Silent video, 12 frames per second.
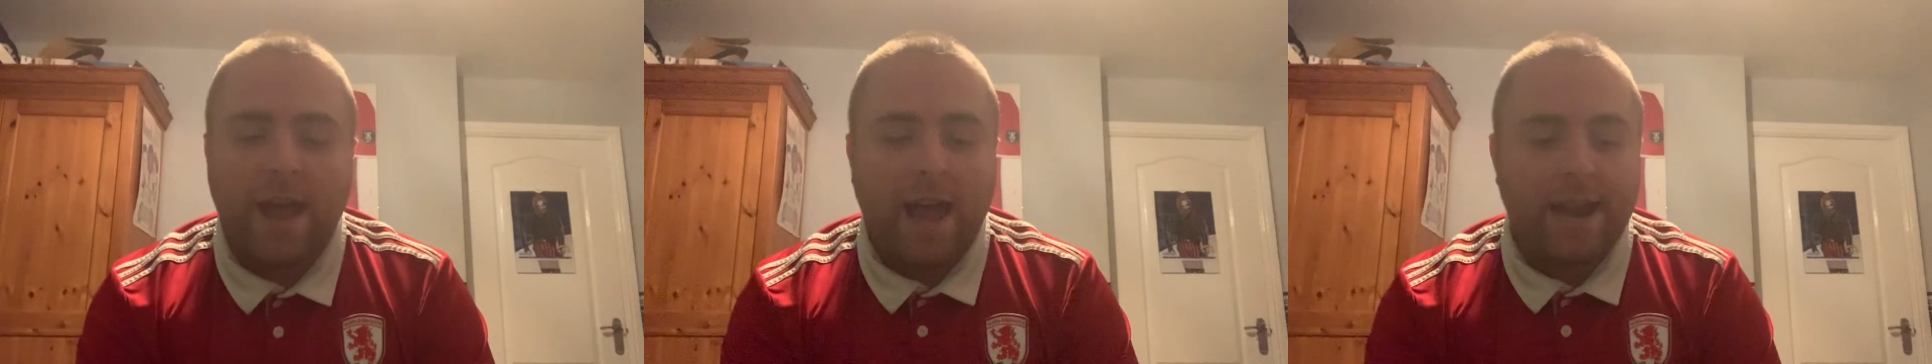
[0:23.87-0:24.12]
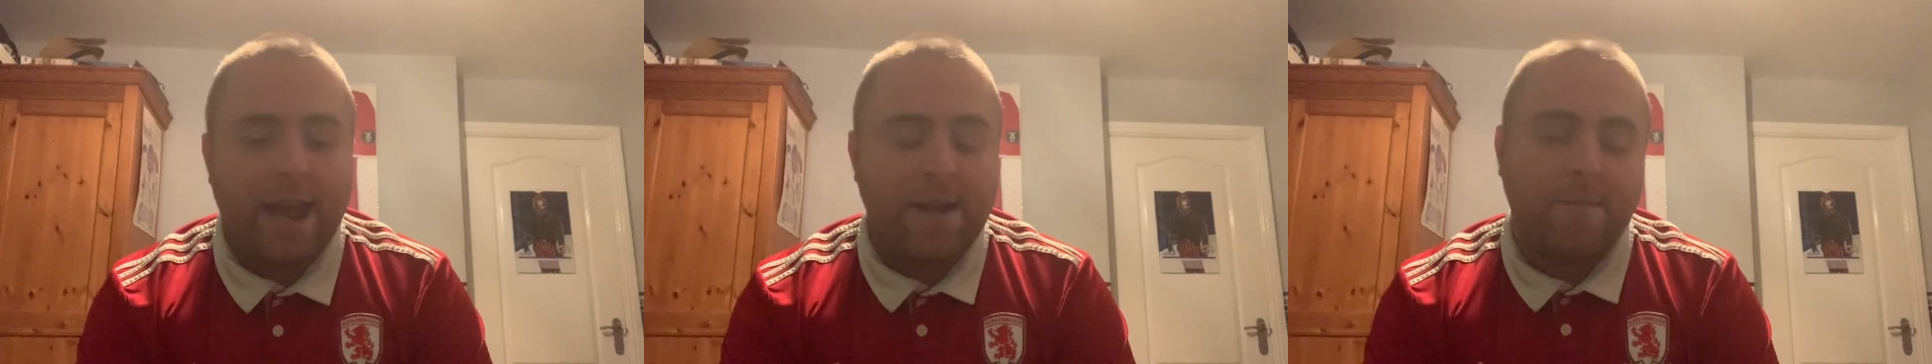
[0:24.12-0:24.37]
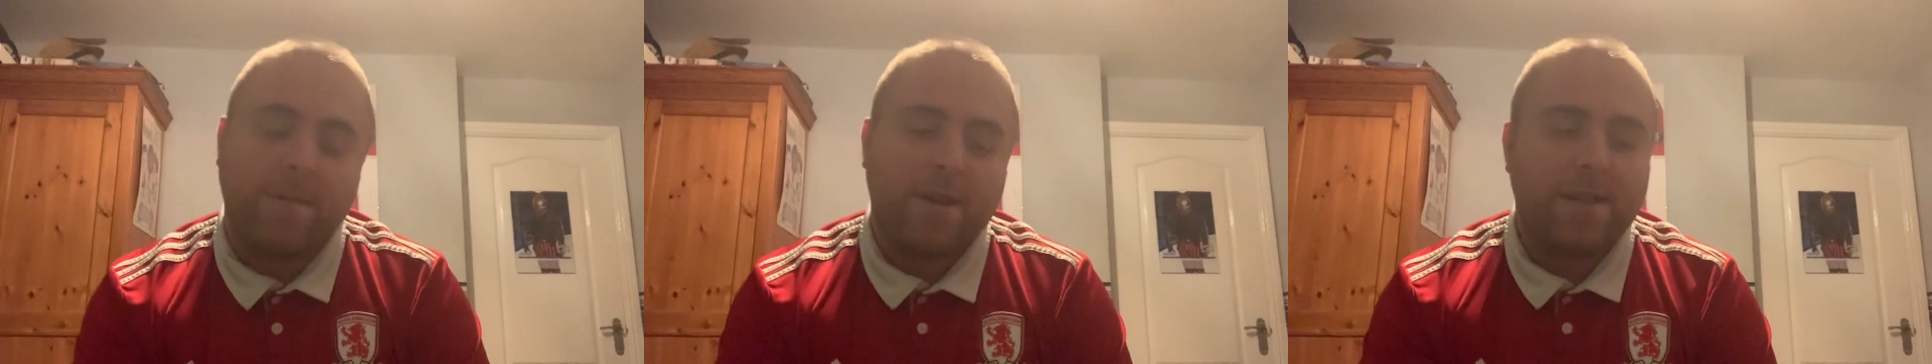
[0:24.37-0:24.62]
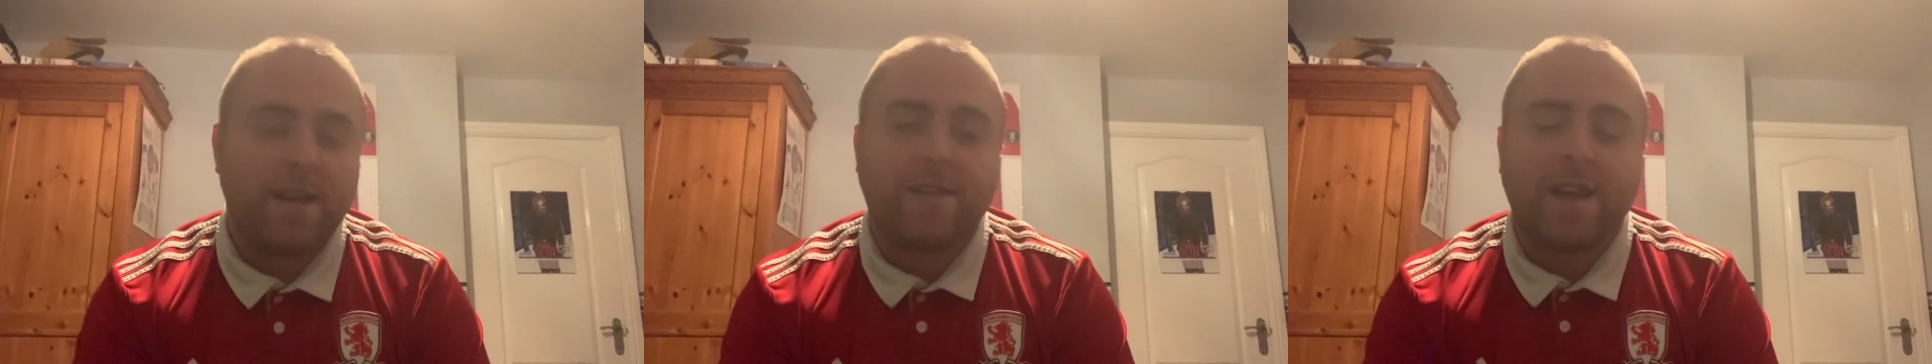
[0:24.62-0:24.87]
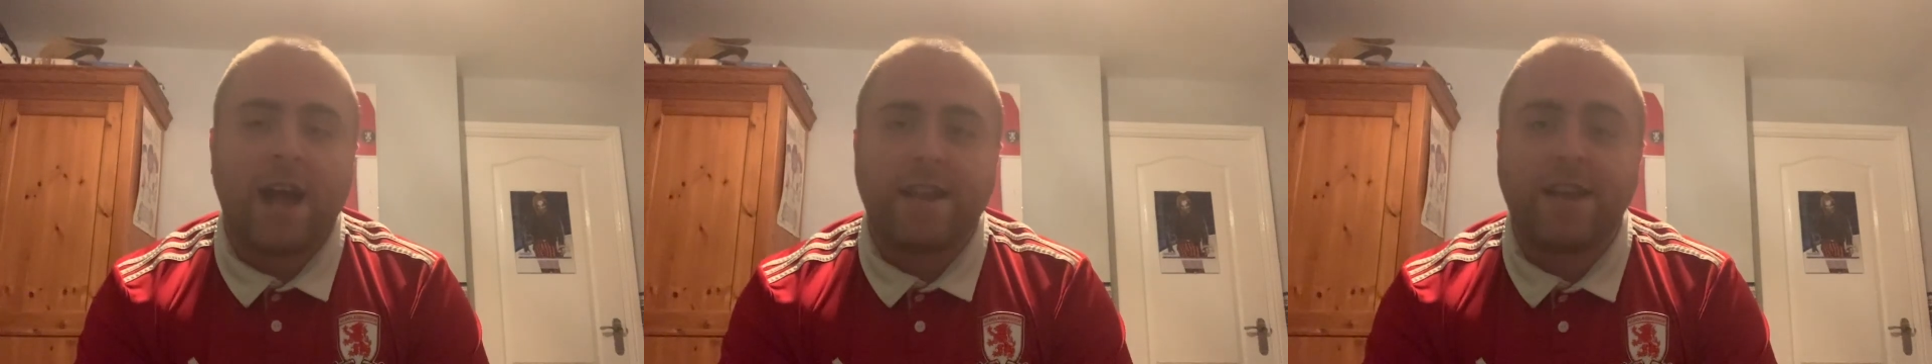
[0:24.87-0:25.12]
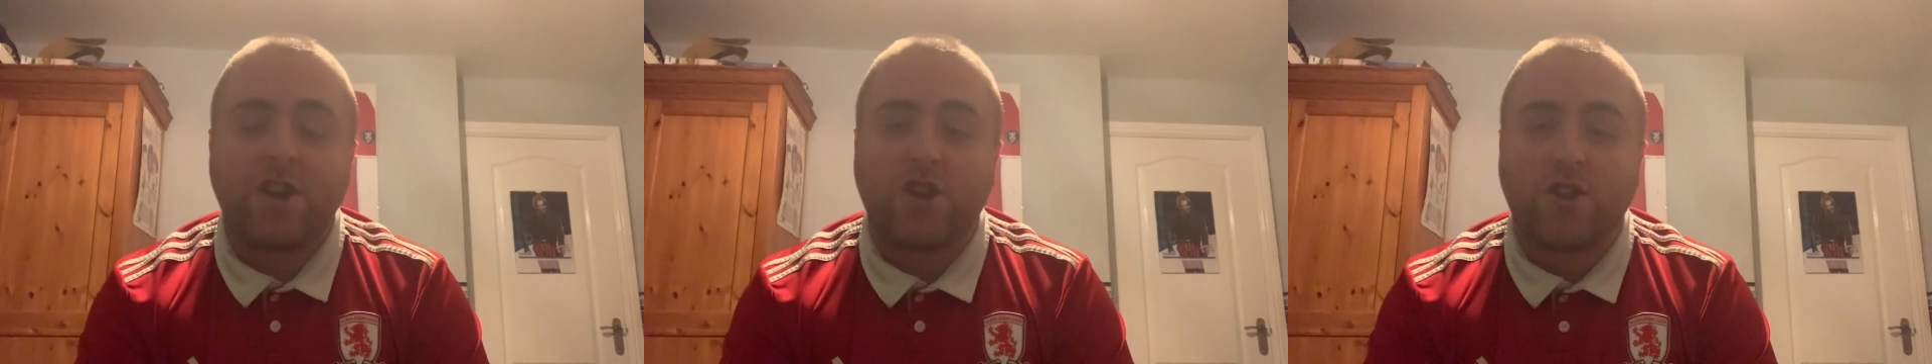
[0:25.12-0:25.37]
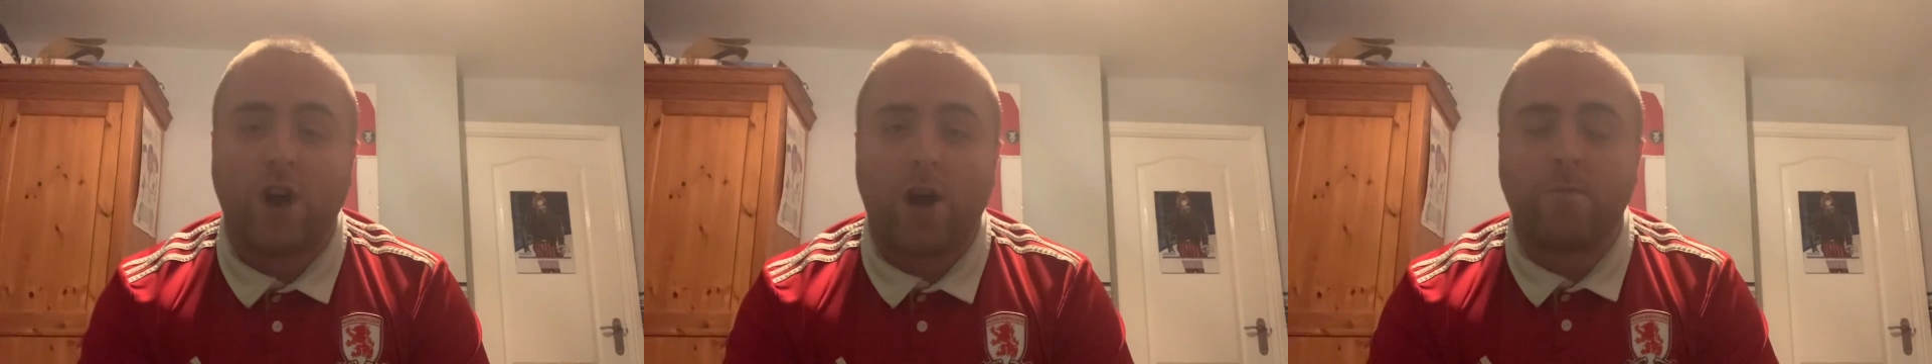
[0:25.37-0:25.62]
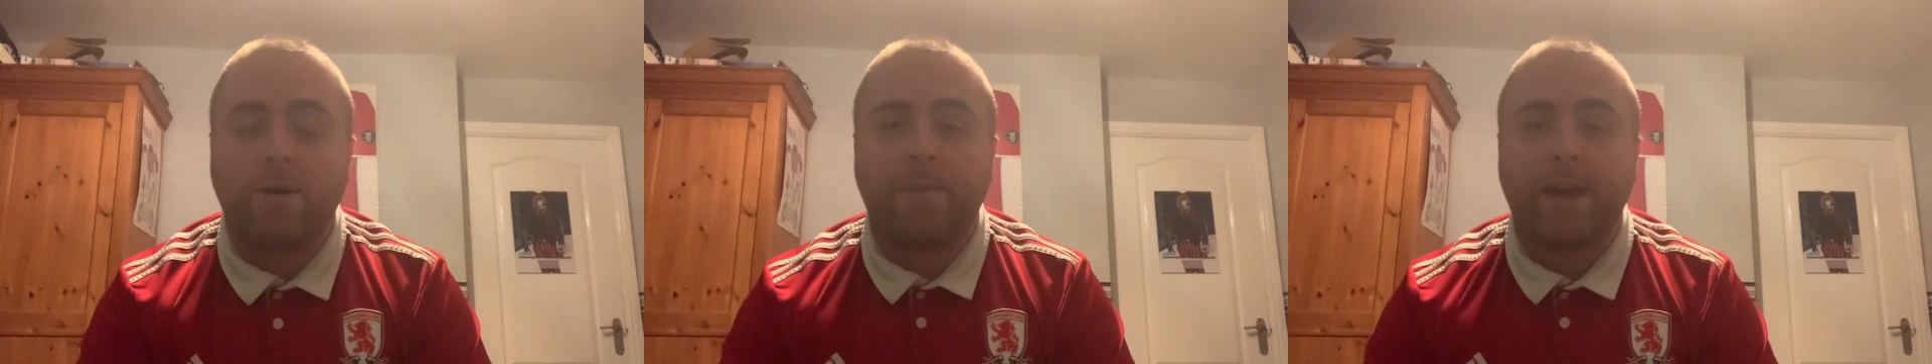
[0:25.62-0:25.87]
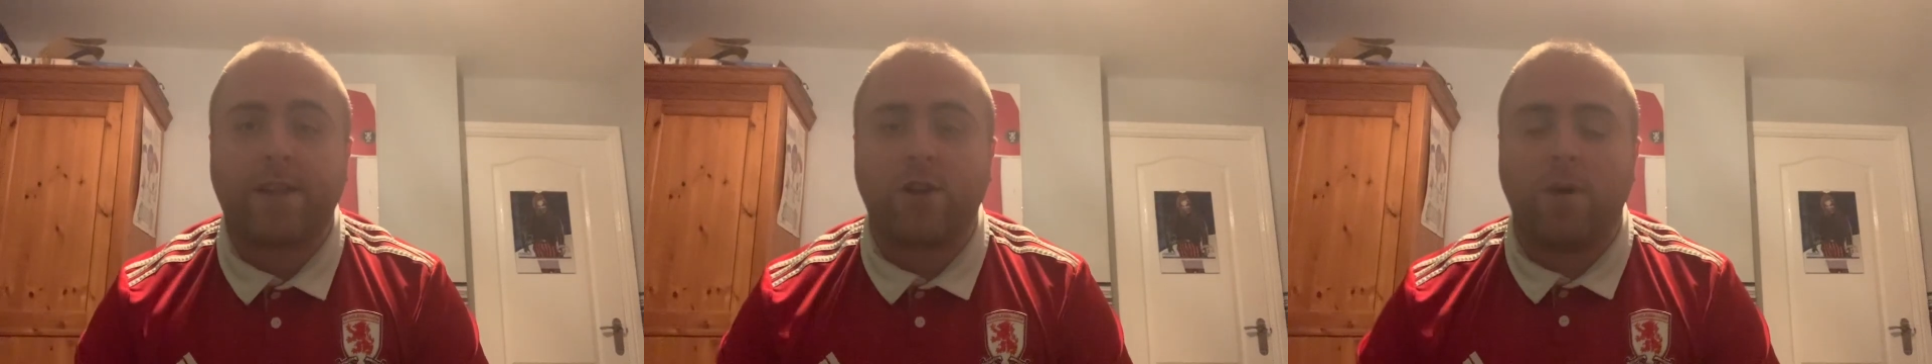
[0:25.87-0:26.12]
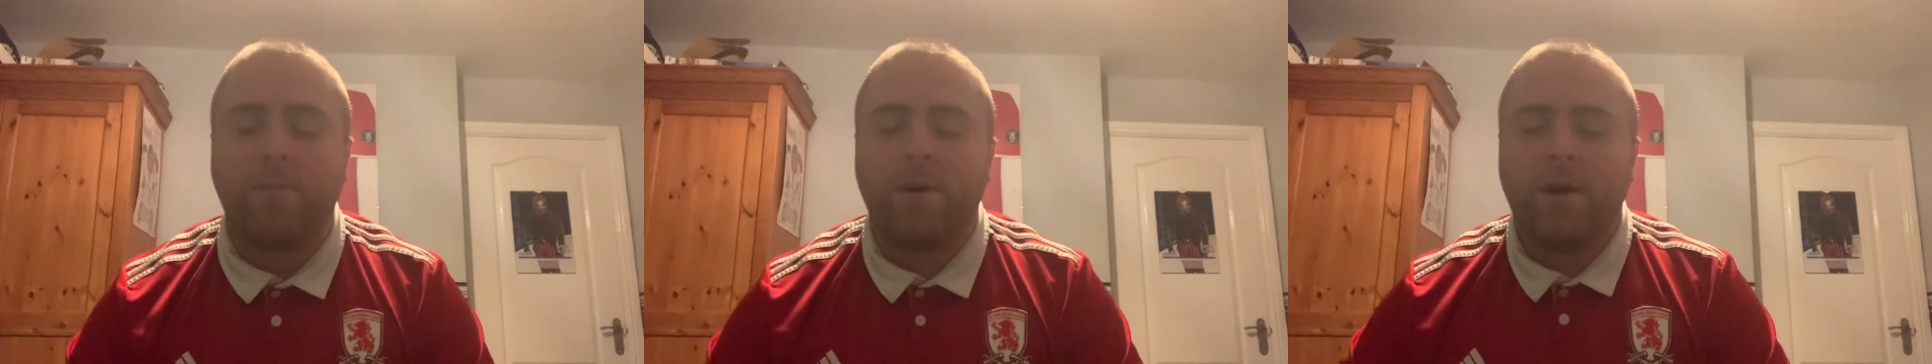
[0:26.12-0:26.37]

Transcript: and then this Saturday just gone we picked up